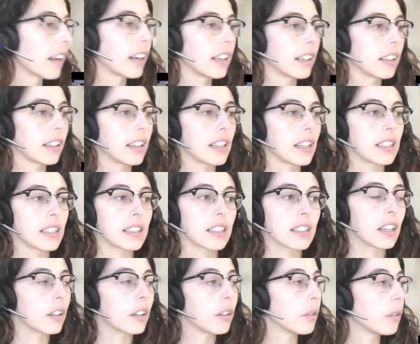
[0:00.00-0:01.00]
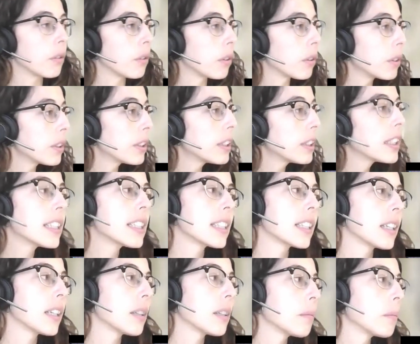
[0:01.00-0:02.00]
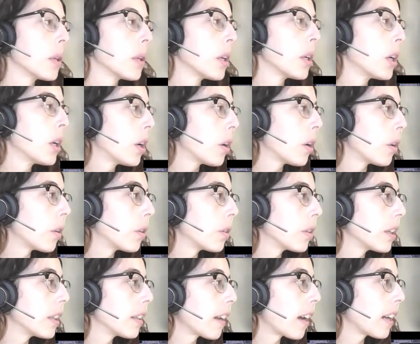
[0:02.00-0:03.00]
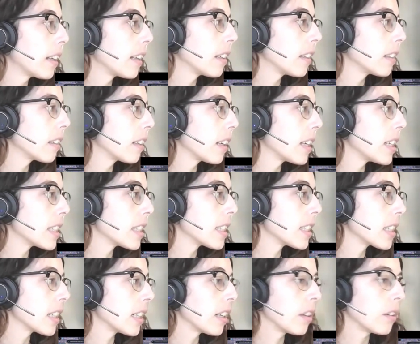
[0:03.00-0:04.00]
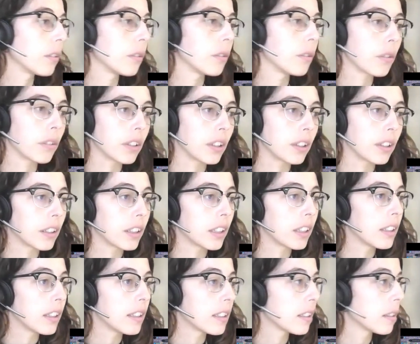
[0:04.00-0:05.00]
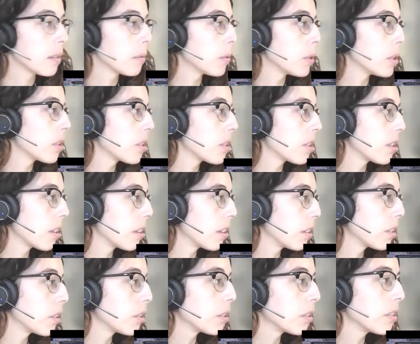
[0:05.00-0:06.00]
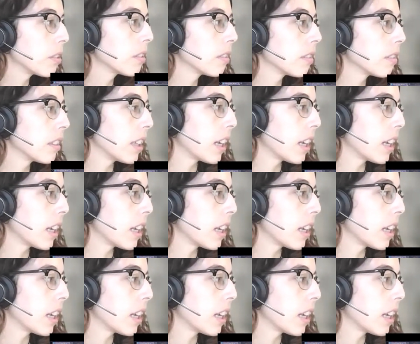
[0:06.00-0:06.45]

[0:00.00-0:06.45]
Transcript: Italian cases linked to colonialism or Italian cases linked to authoritarianism, which they're none